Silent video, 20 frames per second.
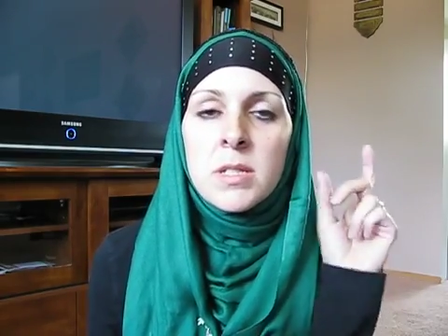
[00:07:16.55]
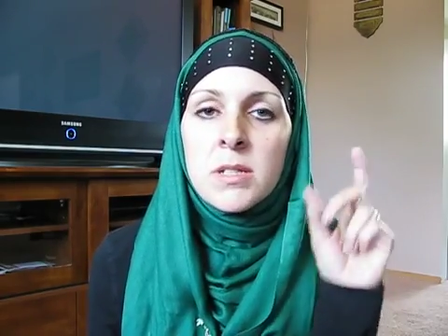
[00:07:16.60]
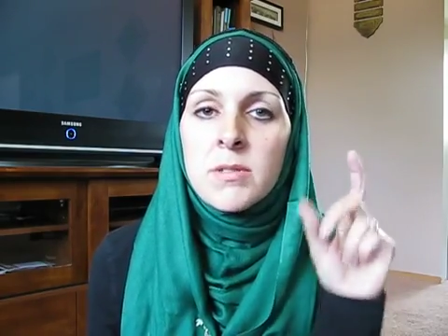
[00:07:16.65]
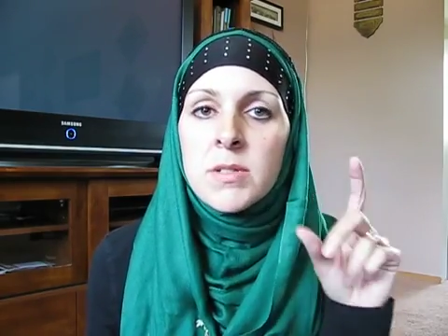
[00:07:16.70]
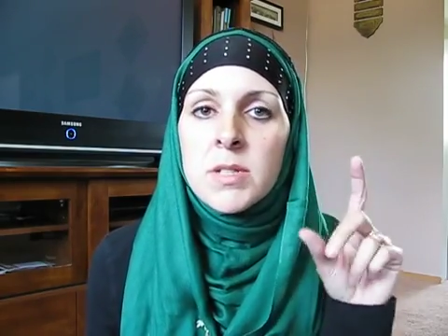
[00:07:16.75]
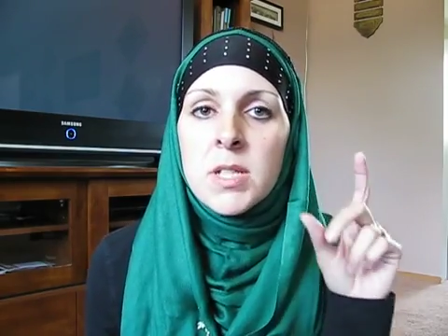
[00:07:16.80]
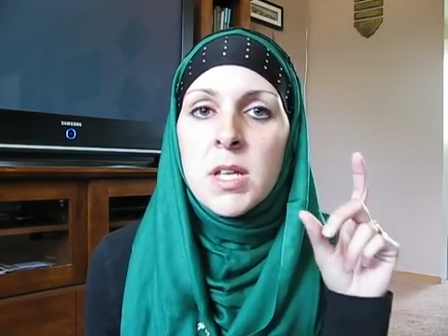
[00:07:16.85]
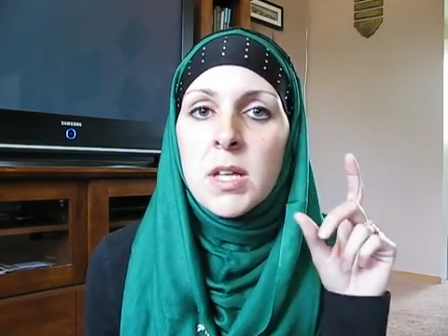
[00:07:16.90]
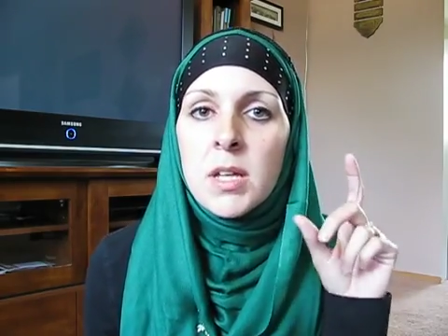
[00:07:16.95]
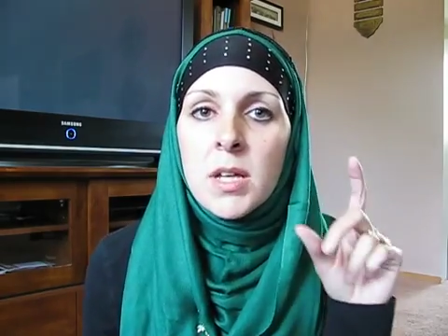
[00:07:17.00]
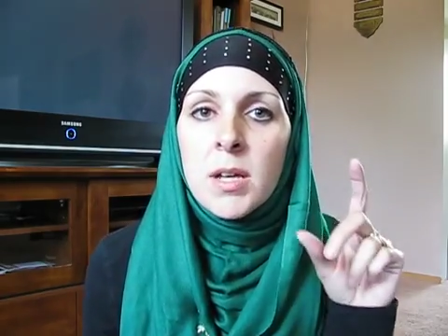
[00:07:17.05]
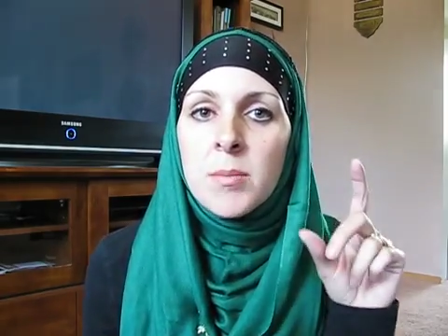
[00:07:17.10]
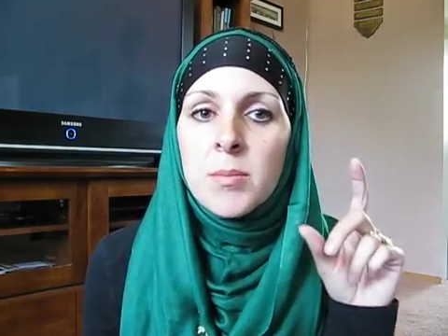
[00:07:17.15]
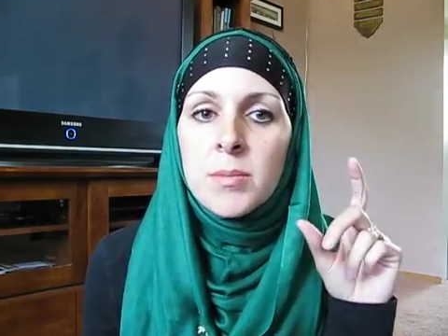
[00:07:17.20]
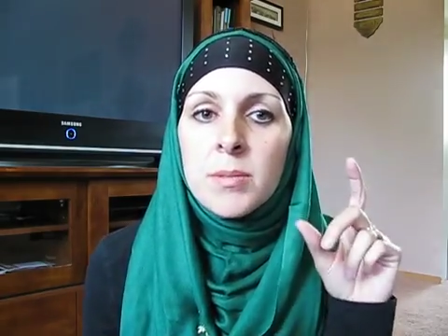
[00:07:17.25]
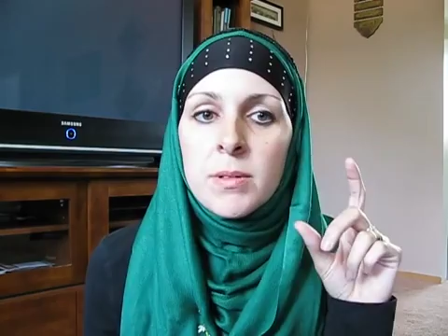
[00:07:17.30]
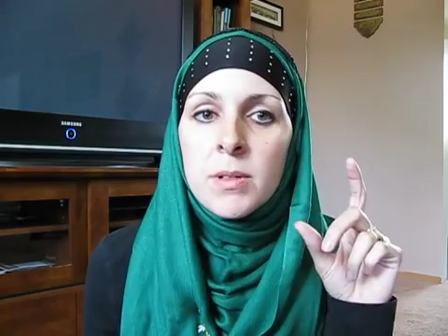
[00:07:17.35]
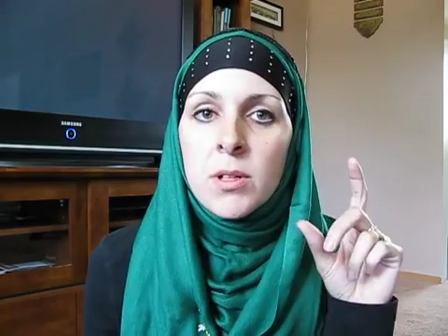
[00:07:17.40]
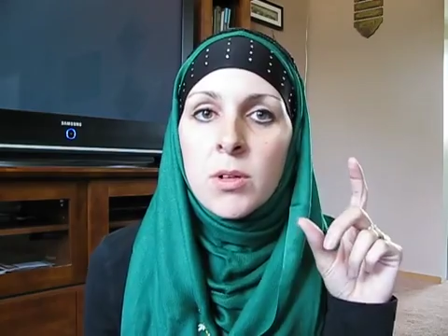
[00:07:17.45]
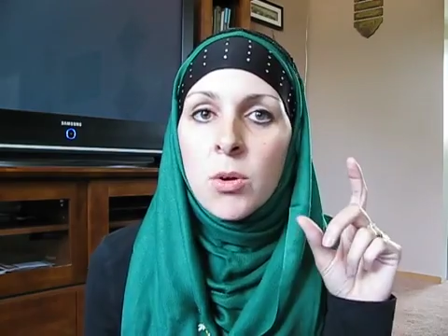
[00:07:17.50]
even take up
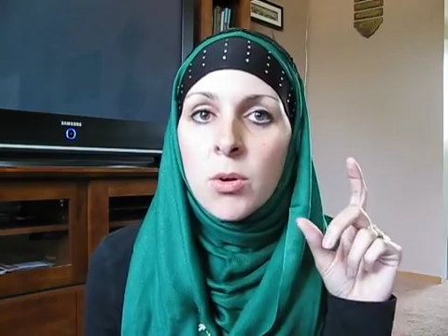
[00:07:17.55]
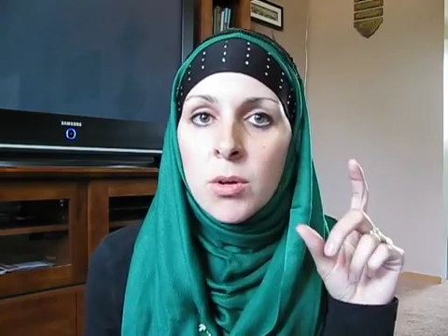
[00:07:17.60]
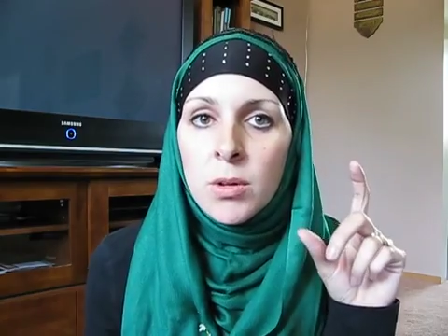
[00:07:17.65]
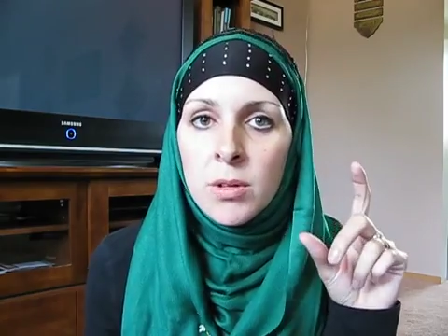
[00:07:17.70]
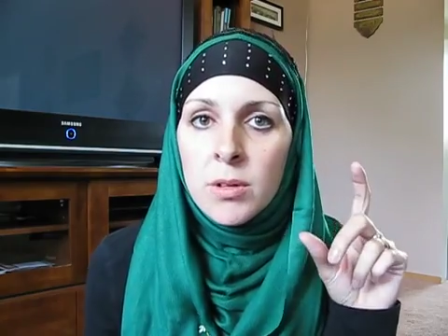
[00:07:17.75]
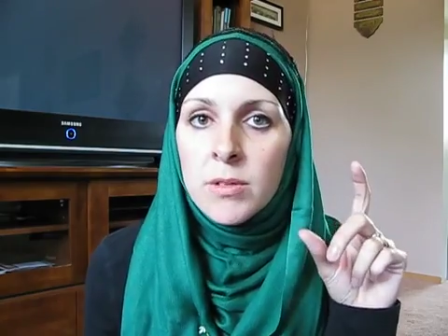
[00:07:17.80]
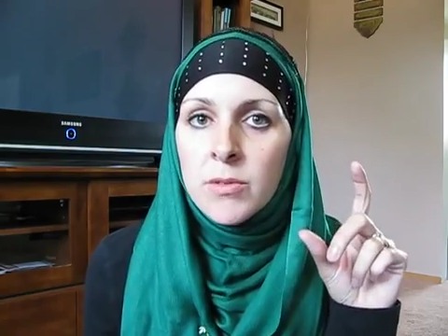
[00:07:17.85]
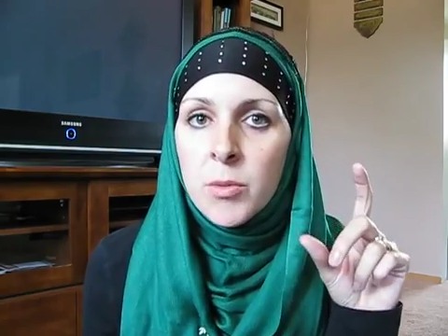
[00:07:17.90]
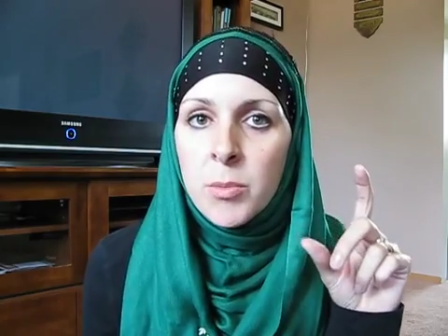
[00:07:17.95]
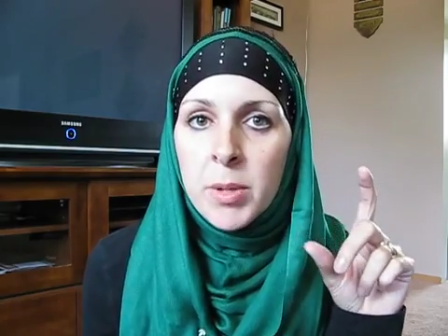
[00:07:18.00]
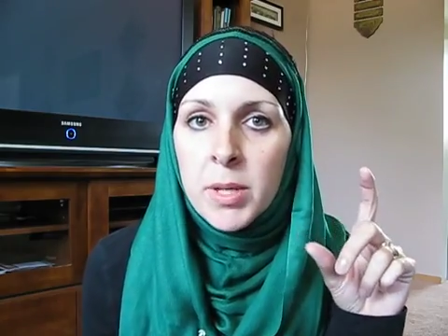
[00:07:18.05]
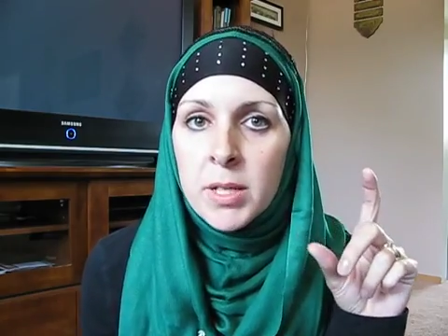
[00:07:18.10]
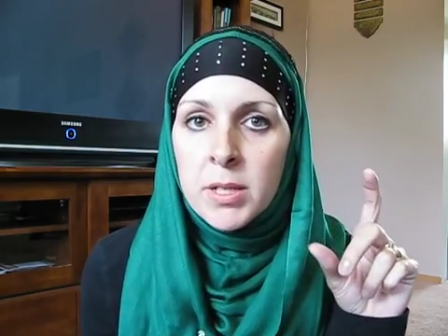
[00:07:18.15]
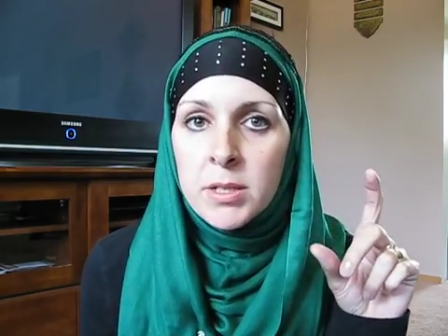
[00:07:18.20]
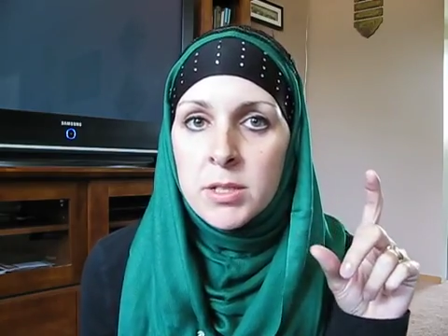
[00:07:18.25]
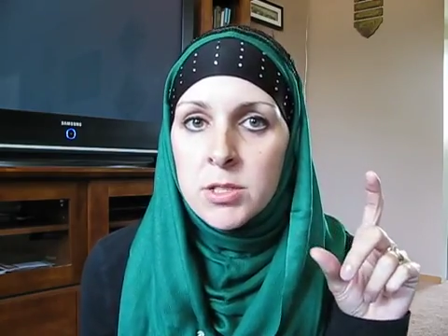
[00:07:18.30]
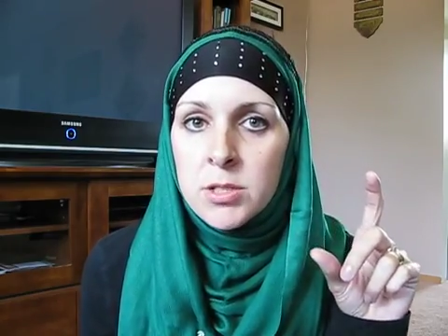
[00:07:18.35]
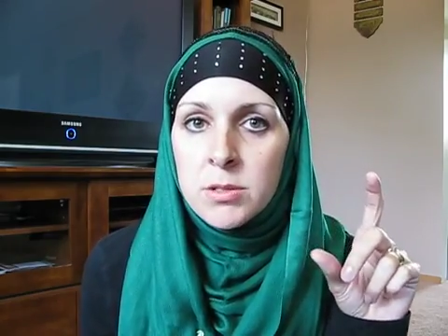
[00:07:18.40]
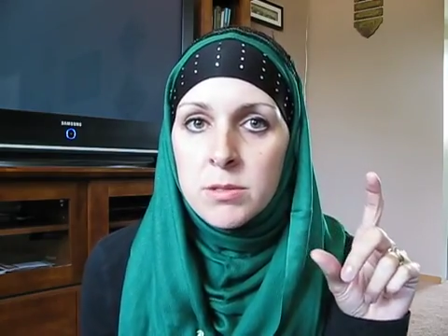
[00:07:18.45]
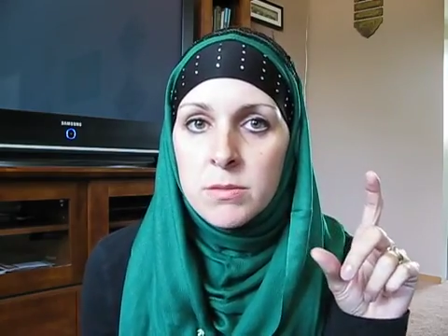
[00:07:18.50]
a quarter of a
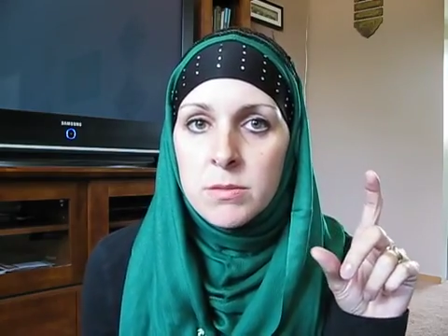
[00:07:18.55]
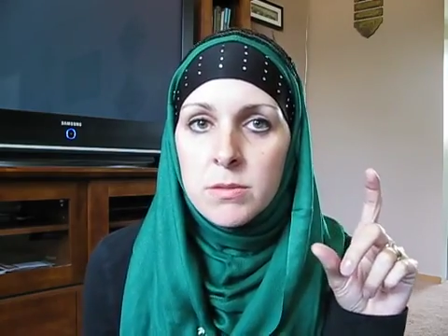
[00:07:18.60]
page.